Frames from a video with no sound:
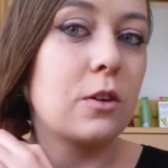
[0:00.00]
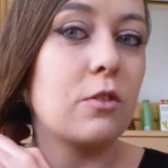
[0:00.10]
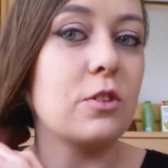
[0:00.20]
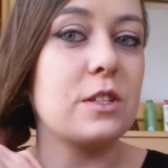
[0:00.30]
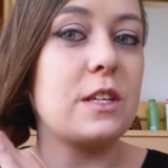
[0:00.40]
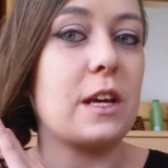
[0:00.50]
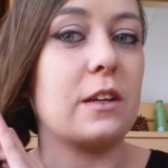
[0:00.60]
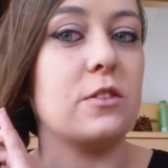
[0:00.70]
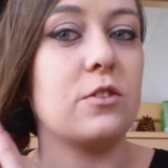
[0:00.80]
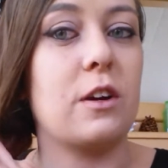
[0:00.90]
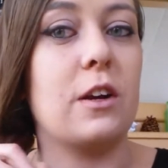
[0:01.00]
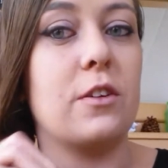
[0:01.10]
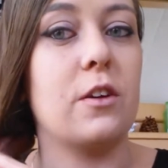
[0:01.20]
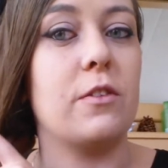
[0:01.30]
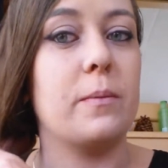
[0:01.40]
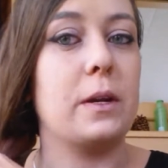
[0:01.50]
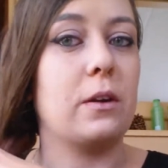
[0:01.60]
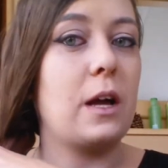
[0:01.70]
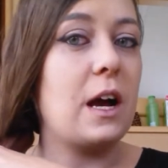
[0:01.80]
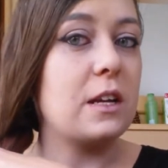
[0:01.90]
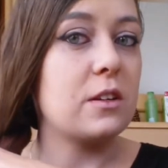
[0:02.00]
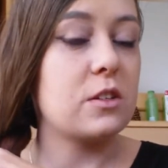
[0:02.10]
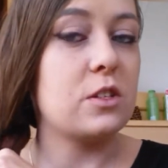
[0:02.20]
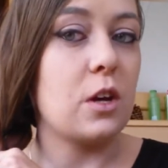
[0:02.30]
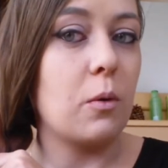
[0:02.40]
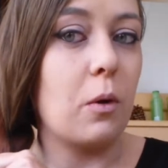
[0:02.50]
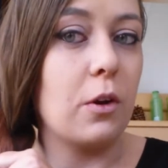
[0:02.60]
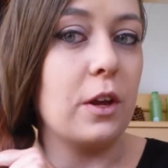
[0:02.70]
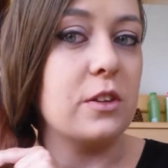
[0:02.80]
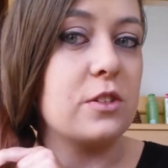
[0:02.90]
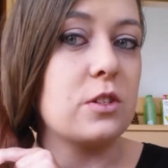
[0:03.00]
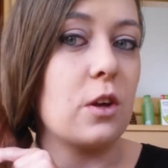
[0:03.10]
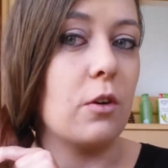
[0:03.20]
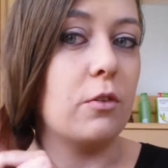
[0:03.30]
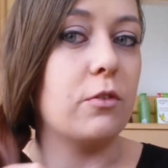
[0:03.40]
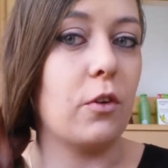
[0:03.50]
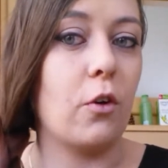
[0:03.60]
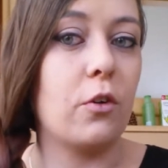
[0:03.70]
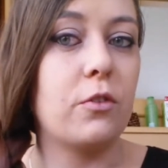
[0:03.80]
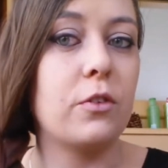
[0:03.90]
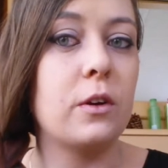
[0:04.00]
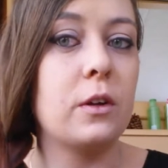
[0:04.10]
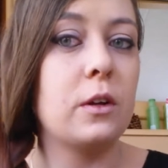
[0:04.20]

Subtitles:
cross the second strand over the middle, and so on and so forth.